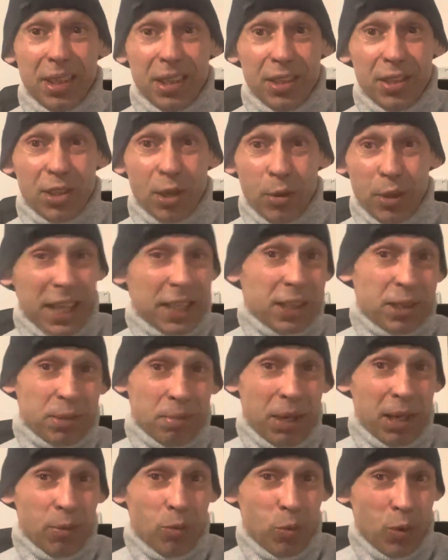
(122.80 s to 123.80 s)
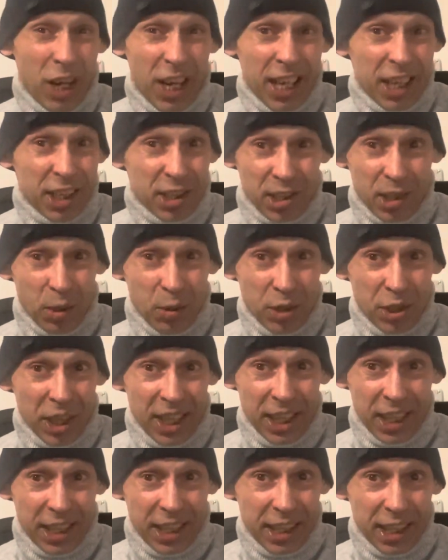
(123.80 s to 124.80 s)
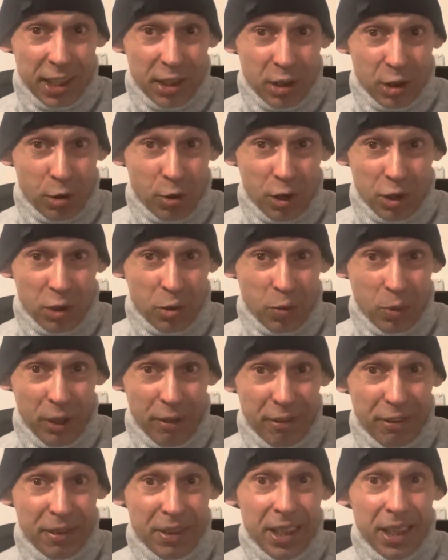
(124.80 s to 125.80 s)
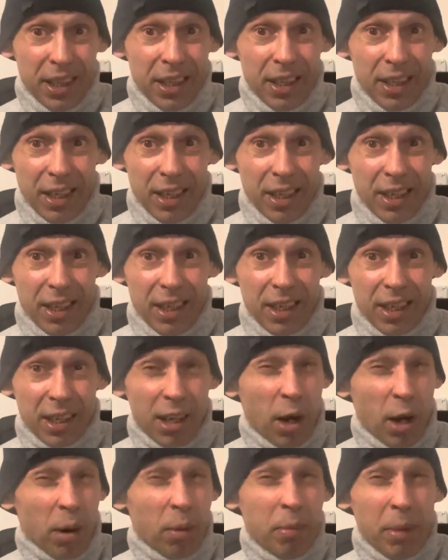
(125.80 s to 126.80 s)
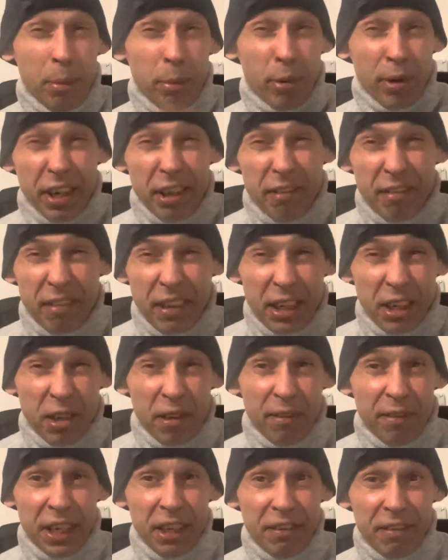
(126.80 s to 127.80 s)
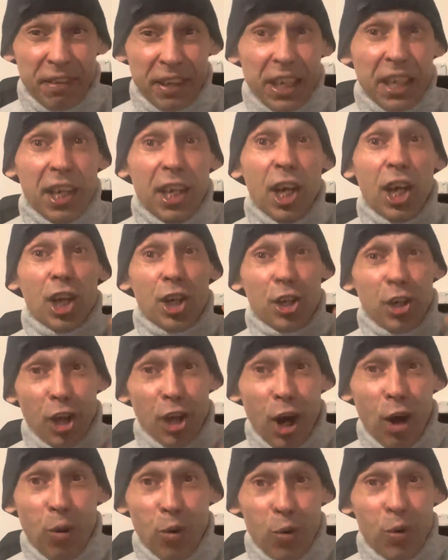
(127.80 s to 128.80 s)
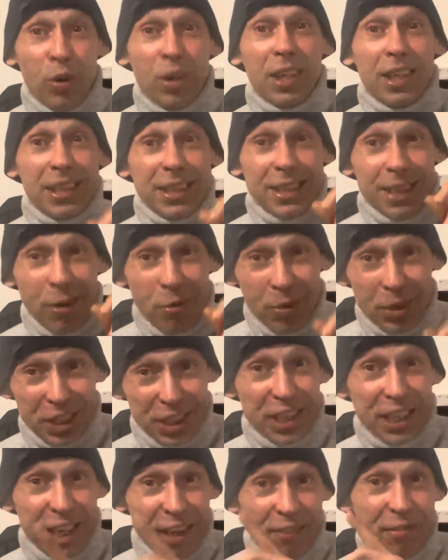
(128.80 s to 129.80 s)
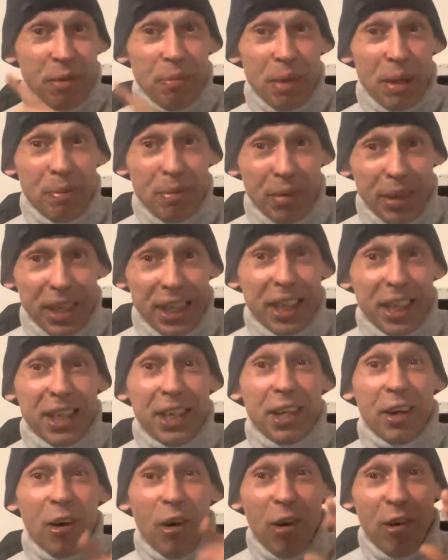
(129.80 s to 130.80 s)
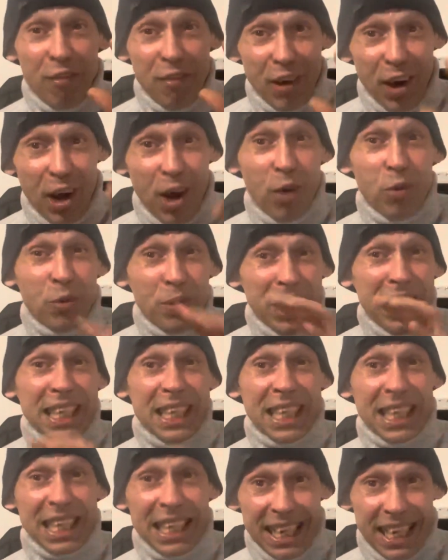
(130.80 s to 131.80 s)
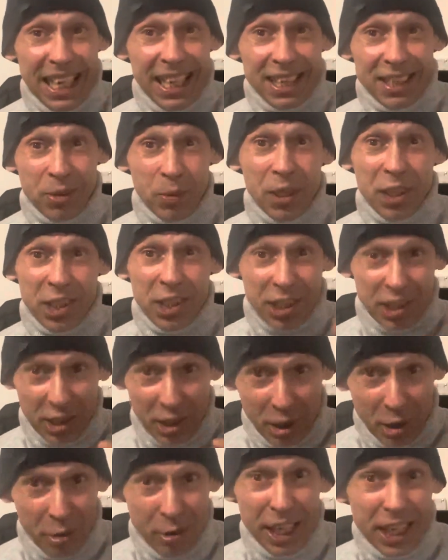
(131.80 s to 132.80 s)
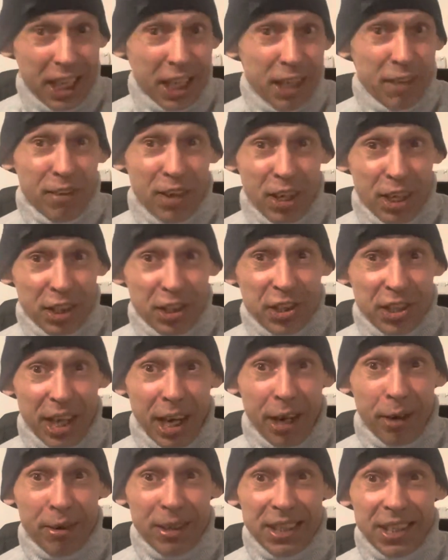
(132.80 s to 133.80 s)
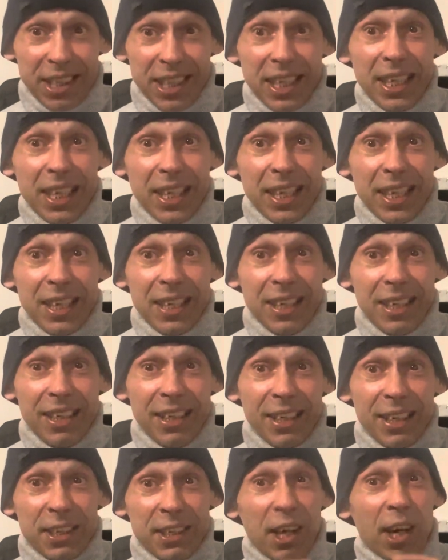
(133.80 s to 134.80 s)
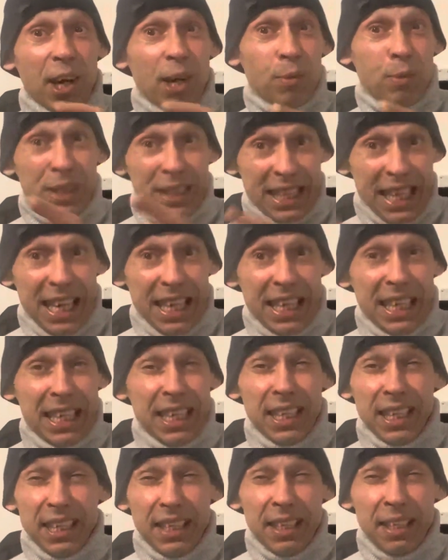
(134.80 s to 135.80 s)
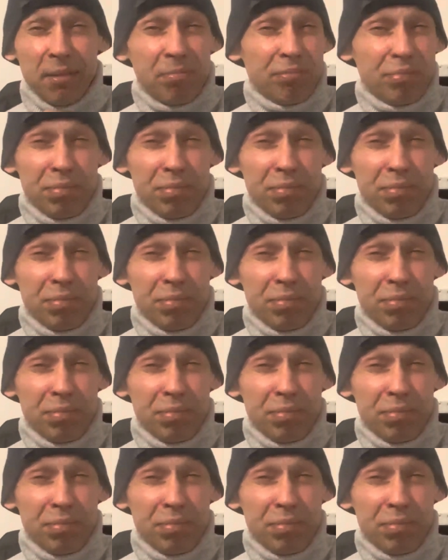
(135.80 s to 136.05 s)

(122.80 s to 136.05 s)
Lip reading: So that's what I associated King's Cross with. I can't remember anything of anything. No, there was the other memory of Only Connect, which is a creative arts charity that I was at in